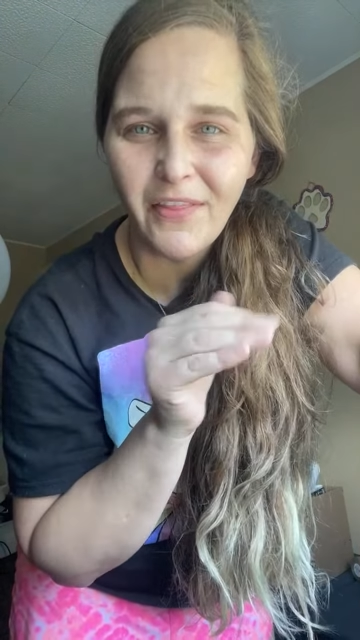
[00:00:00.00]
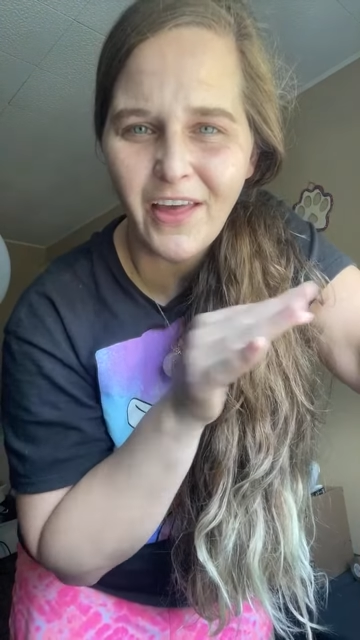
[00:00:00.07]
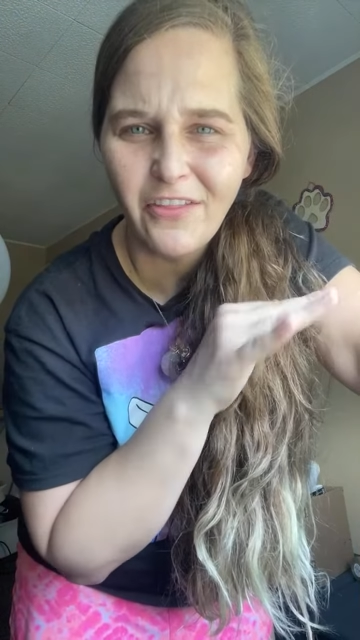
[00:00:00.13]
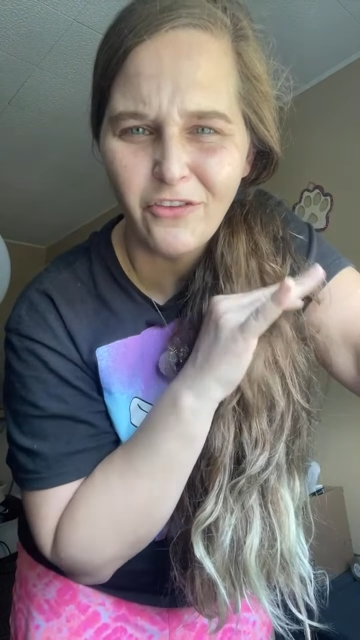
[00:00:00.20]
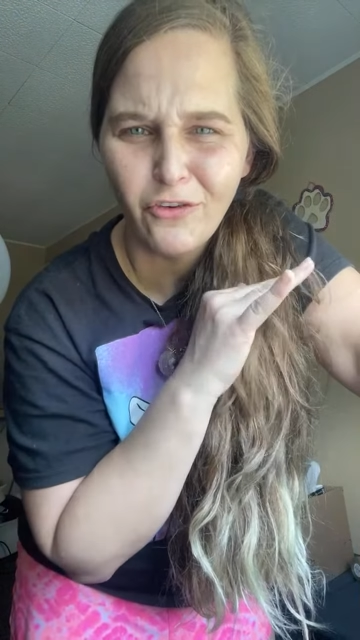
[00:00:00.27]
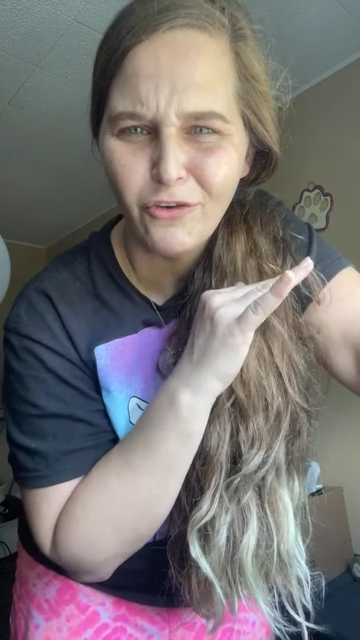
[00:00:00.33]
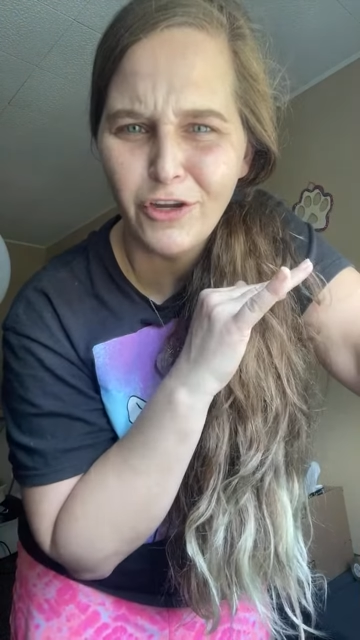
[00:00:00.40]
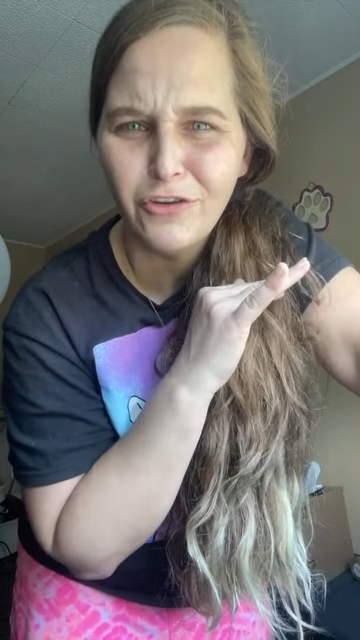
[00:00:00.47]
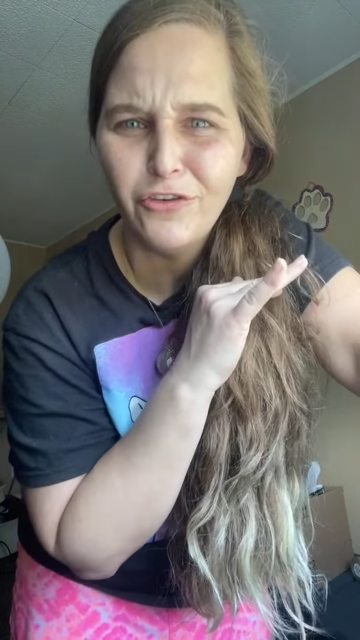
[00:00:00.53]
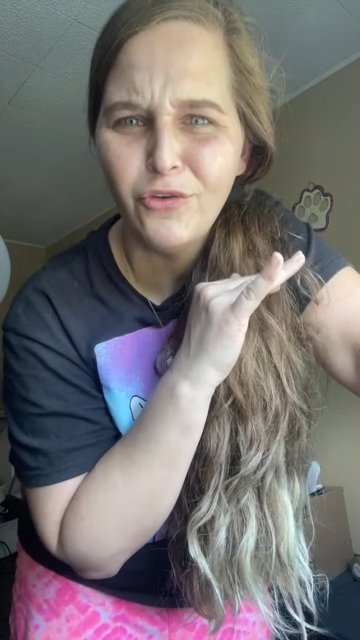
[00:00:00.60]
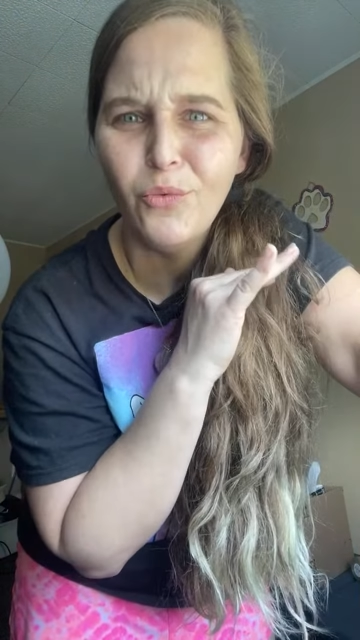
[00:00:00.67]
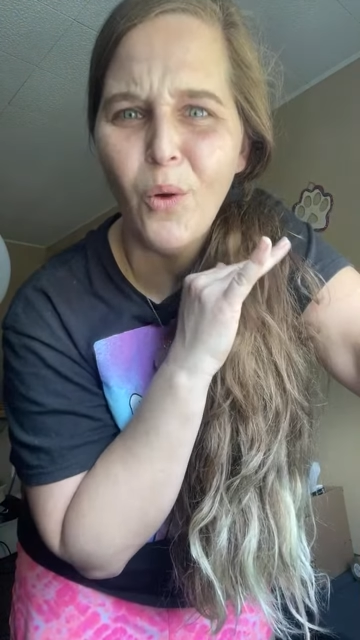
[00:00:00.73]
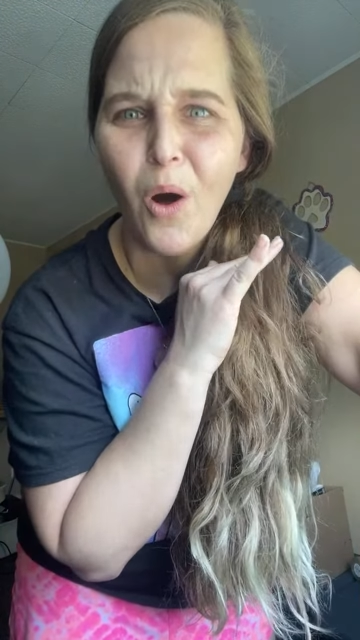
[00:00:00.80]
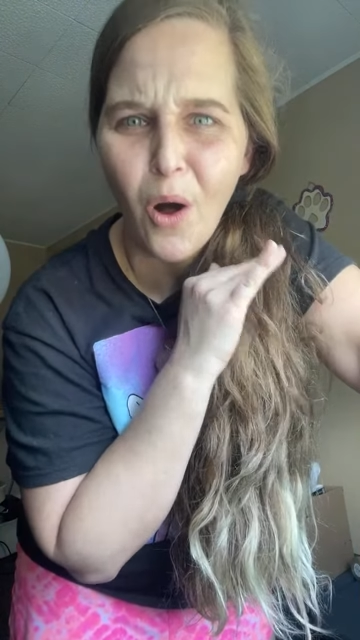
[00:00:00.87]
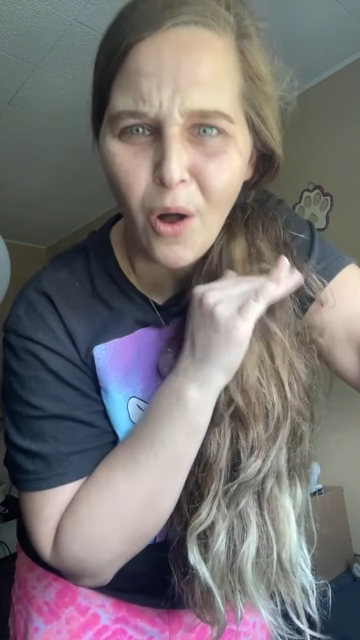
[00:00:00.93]
like they're
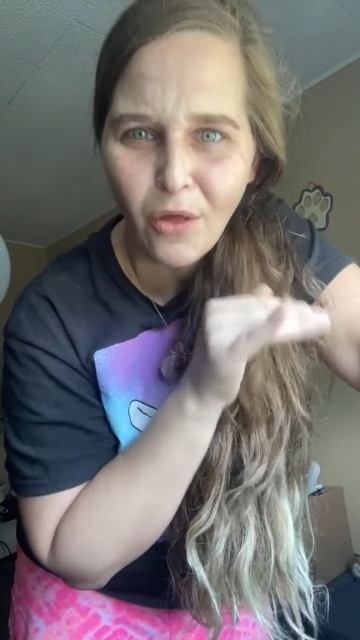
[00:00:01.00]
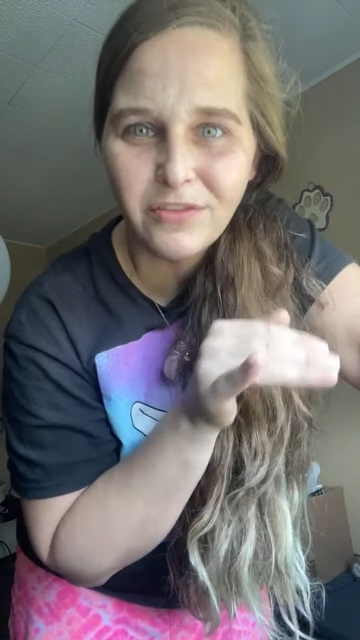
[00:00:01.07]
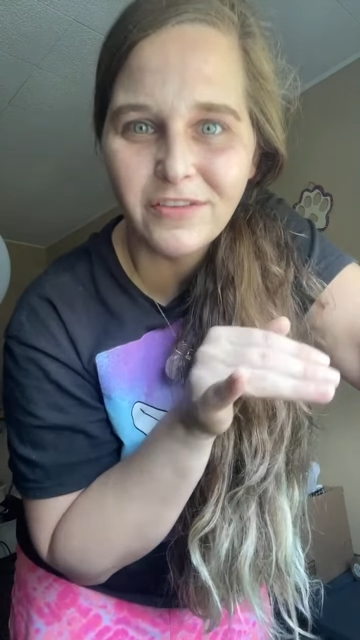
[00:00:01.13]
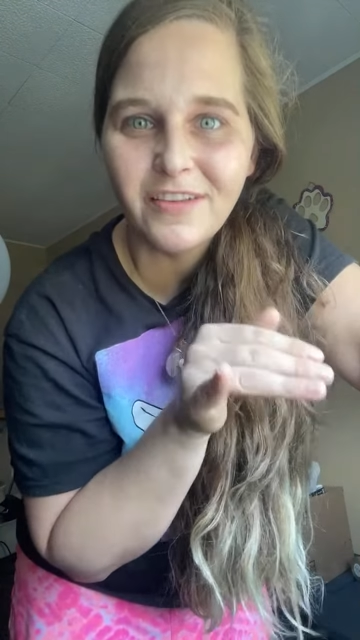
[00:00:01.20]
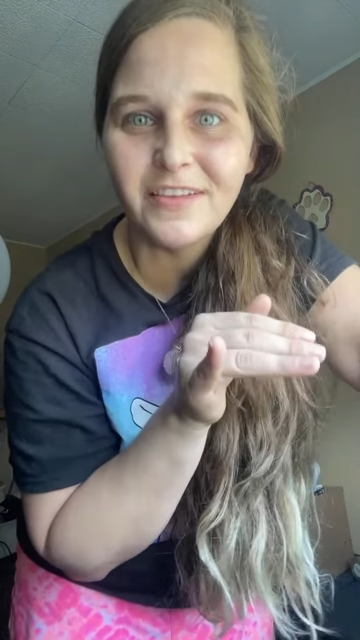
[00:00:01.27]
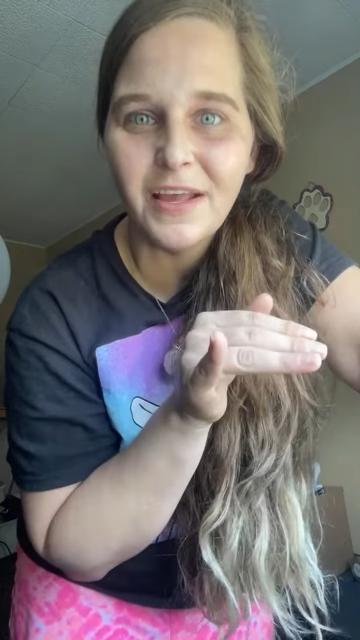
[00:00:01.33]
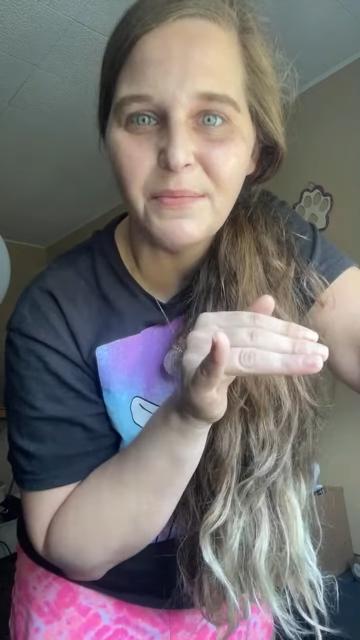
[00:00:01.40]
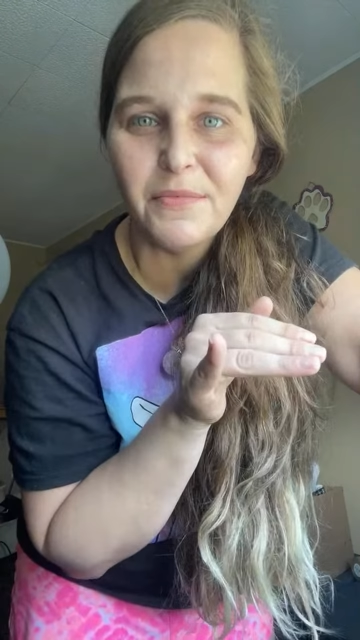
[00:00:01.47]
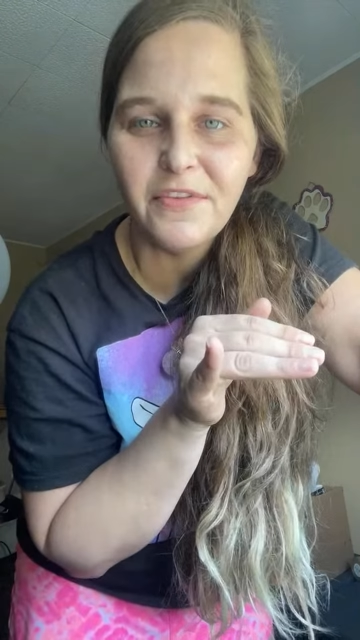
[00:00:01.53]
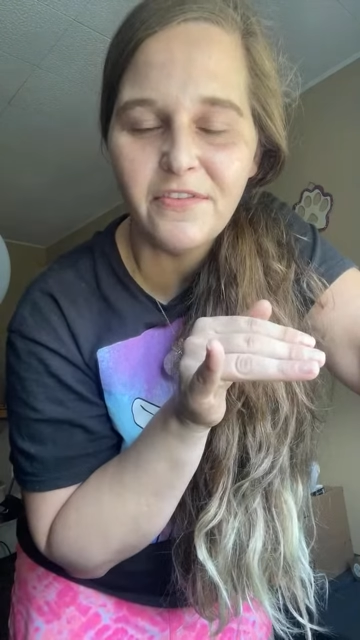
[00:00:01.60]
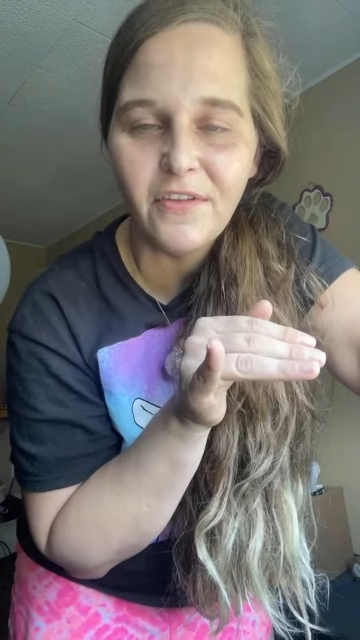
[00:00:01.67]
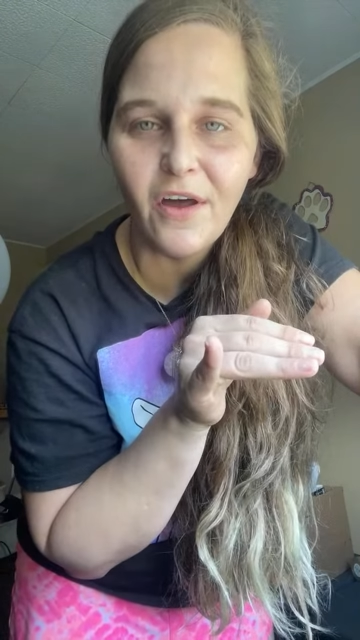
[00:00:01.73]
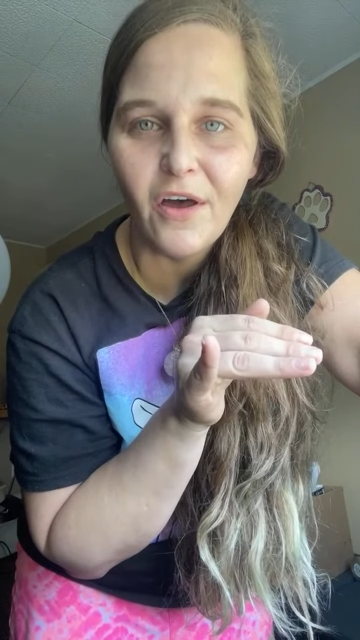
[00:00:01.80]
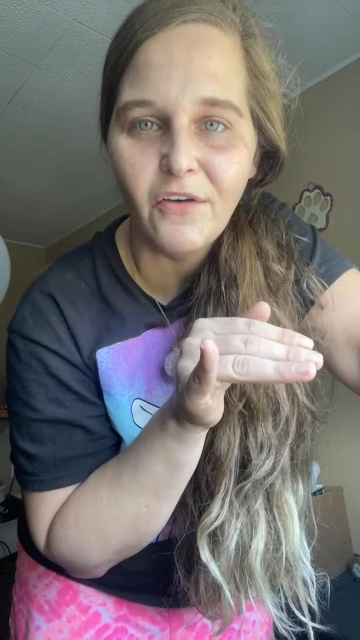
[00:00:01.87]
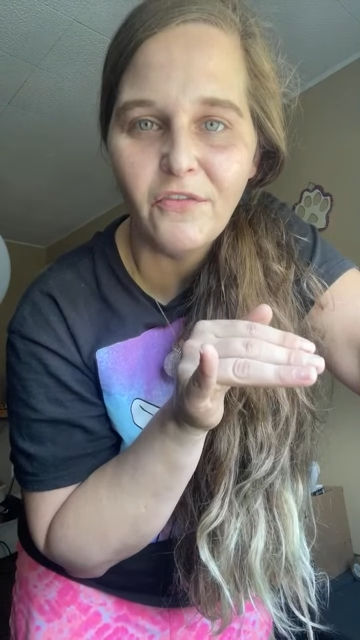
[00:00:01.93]
into all the same
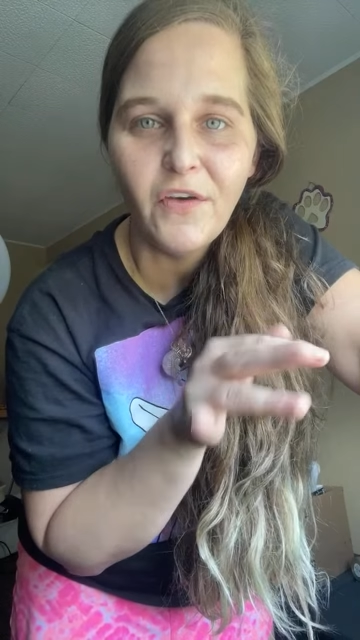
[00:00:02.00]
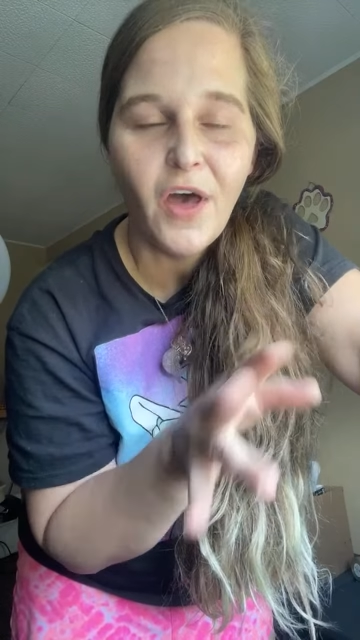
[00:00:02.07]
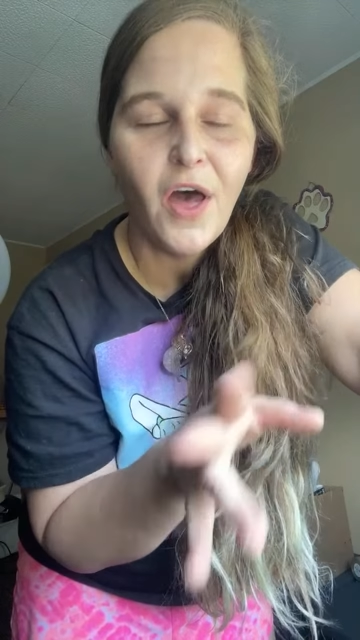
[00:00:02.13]
stuff,